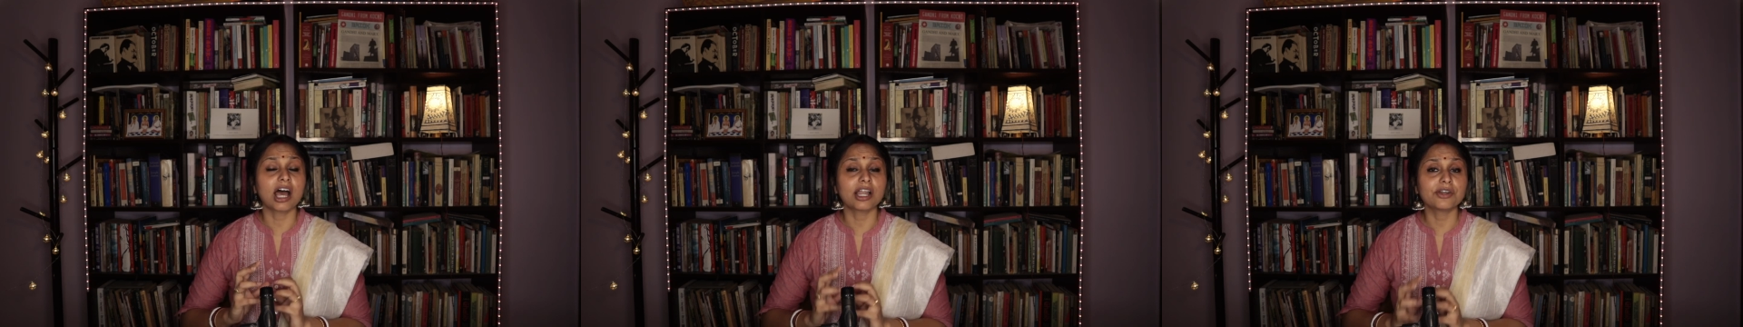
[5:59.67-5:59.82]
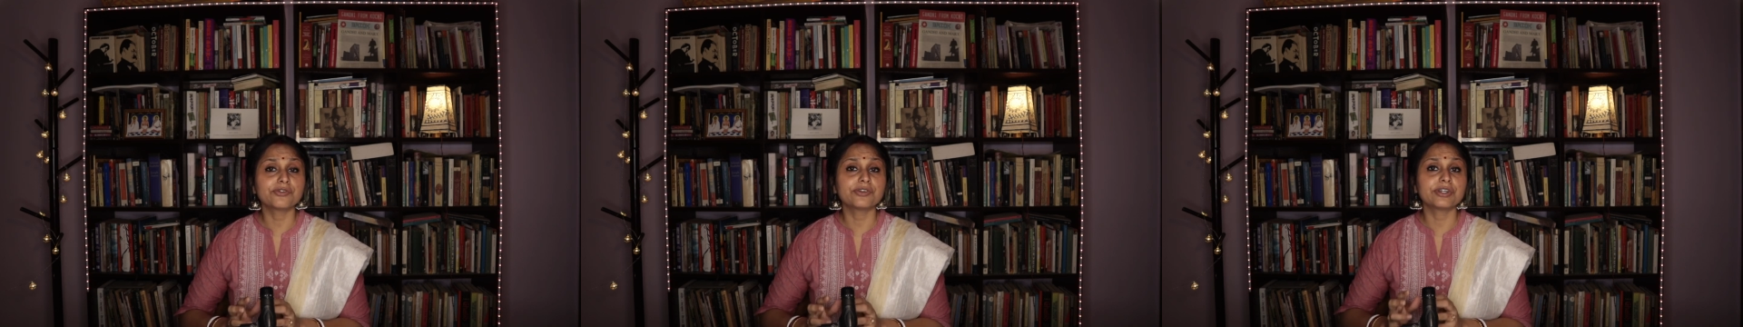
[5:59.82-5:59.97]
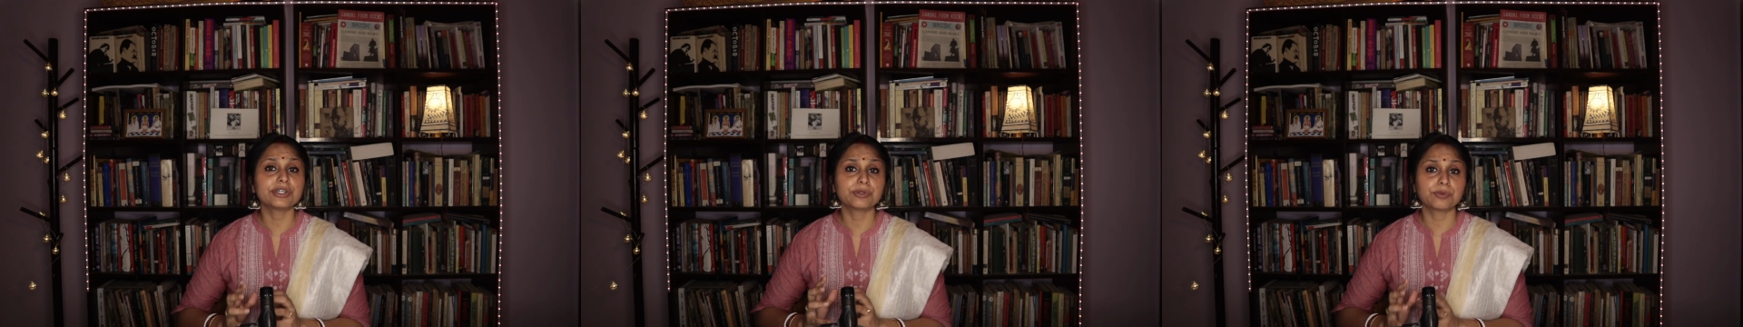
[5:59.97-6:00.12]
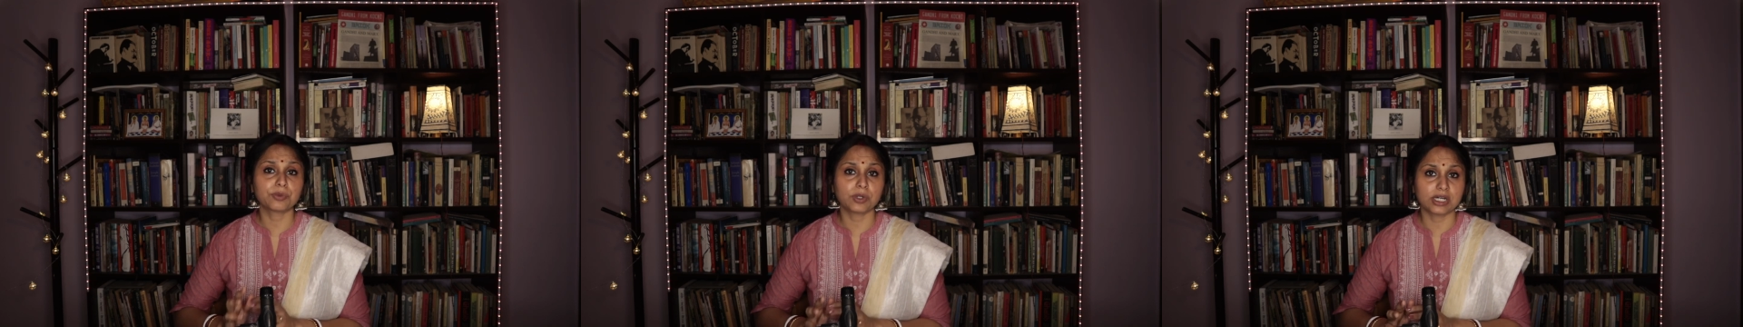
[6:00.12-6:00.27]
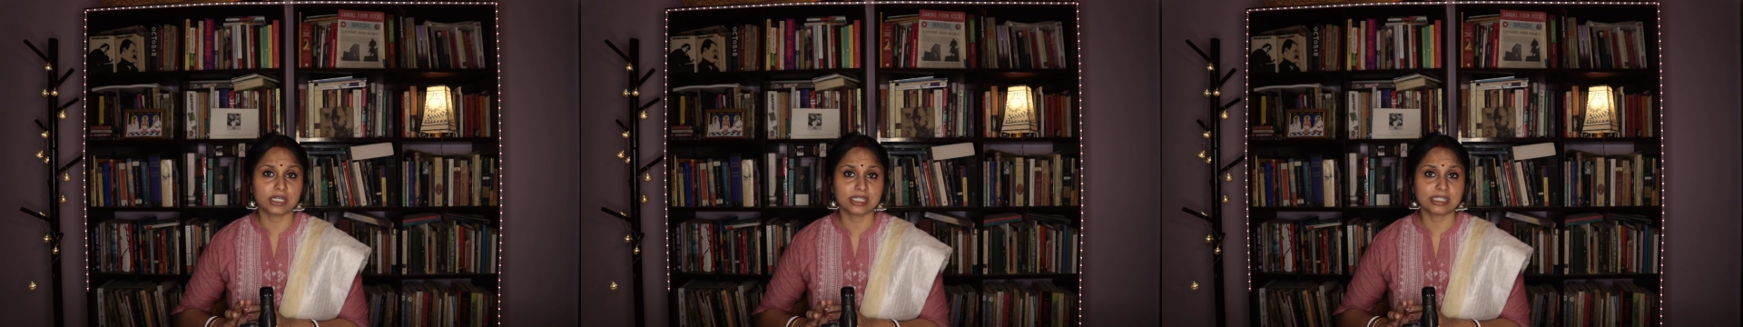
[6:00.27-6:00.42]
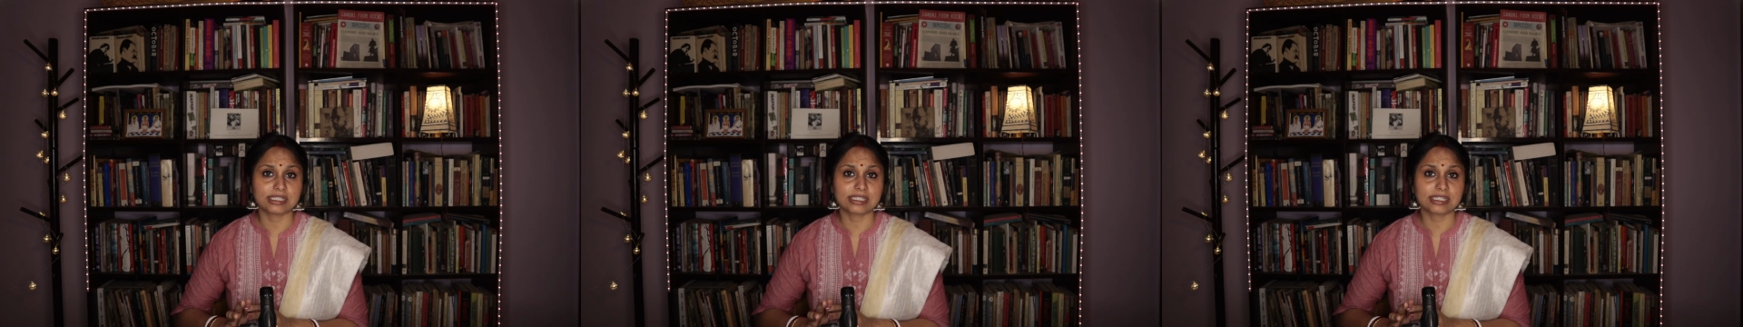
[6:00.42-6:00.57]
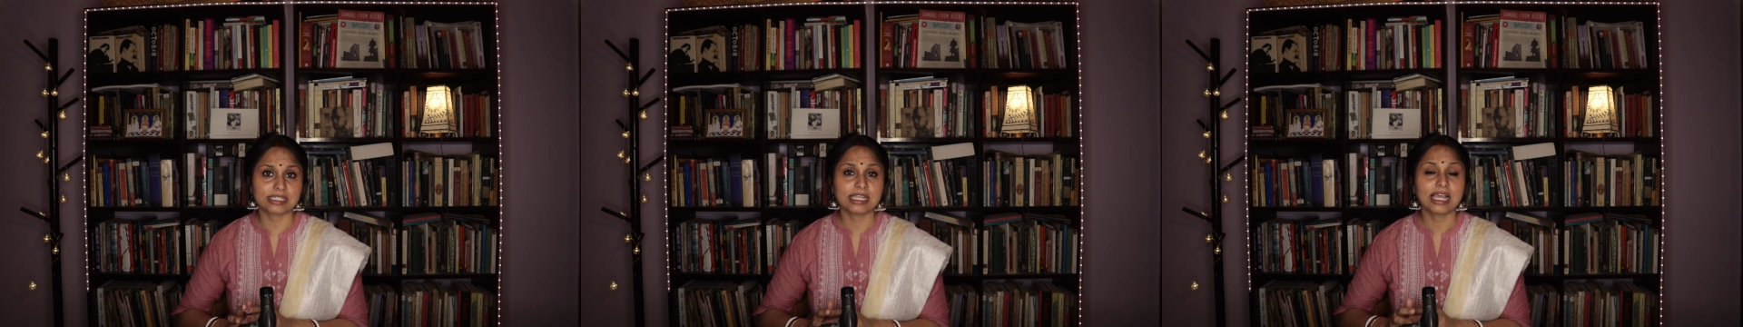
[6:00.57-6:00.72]
100
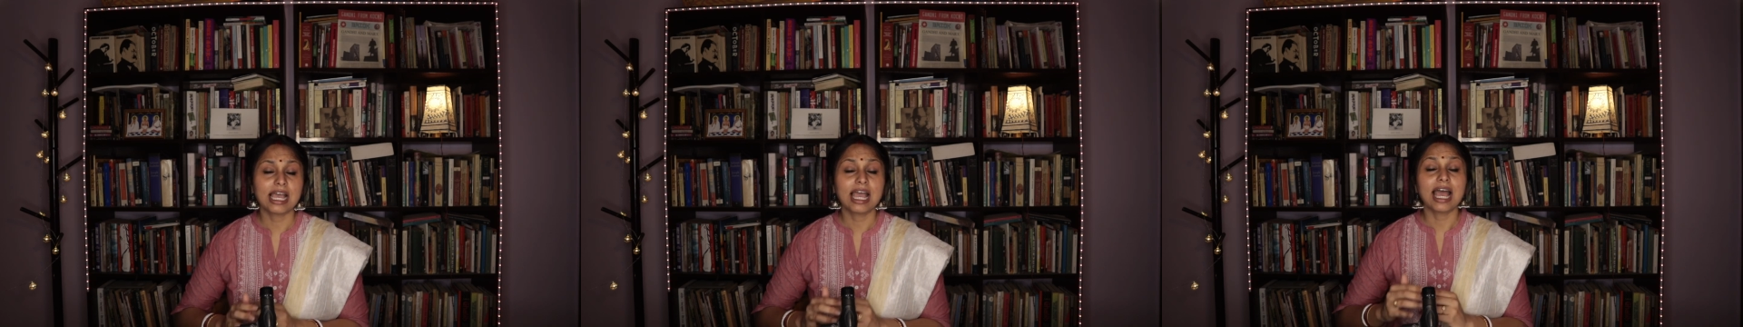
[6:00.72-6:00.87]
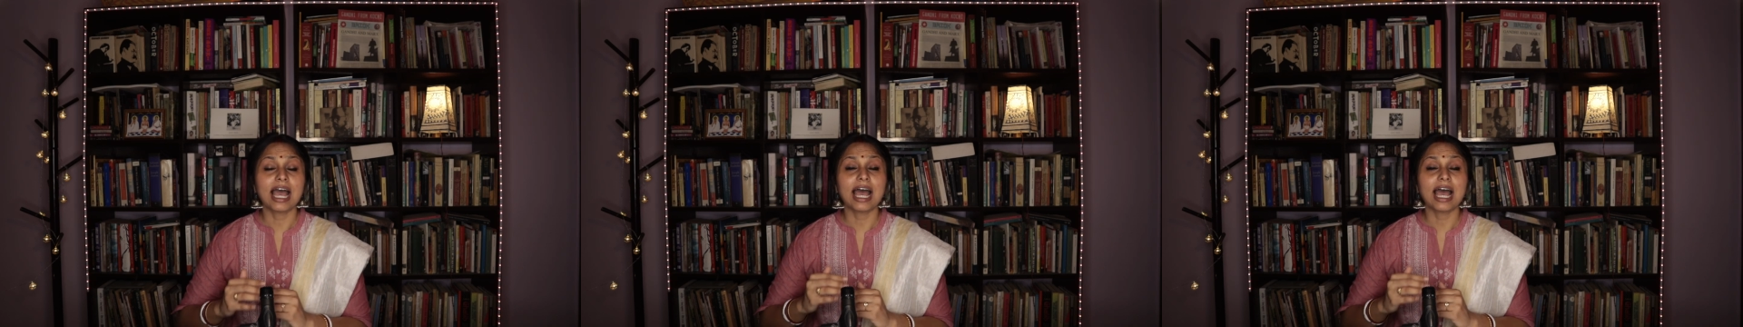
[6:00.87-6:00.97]
words,